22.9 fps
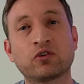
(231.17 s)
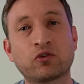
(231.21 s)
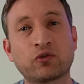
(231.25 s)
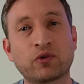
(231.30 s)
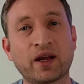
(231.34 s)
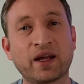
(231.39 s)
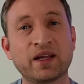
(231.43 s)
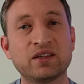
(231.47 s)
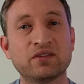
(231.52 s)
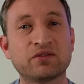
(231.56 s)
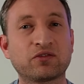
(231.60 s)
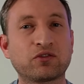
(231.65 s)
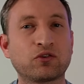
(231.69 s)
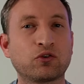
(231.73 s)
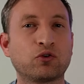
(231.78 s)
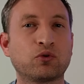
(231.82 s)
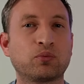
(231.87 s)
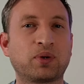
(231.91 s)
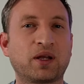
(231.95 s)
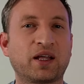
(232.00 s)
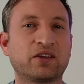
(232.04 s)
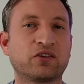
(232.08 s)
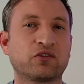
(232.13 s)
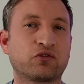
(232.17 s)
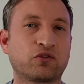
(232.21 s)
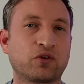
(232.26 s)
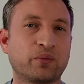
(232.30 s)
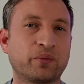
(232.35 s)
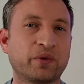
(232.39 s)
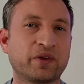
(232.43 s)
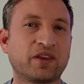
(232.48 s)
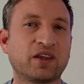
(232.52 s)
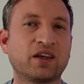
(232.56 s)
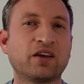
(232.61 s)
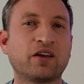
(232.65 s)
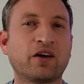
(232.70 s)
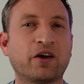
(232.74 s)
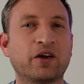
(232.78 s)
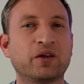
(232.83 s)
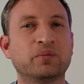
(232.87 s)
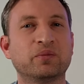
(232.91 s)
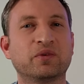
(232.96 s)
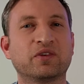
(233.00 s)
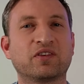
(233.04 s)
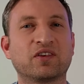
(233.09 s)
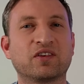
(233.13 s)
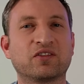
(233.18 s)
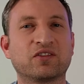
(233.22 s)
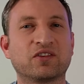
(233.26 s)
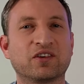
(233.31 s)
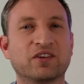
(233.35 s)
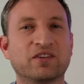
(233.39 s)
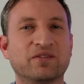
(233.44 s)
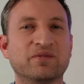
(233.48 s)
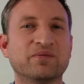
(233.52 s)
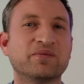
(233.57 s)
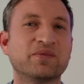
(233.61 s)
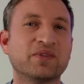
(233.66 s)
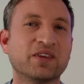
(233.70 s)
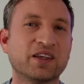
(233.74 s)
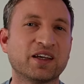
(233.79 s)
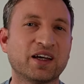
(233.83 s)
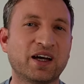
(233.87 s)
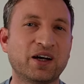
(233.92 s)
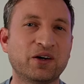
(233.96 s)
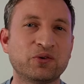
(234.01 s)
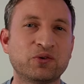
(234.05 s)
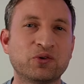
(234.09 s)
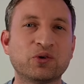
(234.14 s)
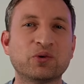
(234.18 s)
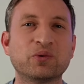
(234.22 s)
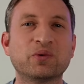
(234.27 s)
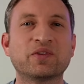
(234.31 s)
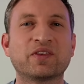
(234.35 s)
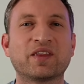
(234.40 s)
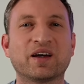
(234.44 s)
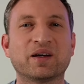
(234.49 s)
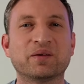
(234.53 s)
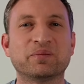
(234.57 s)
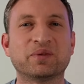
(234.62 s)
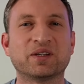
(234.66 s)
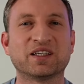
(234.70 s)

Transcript: create floor plans from within Home Assistant. How cool would that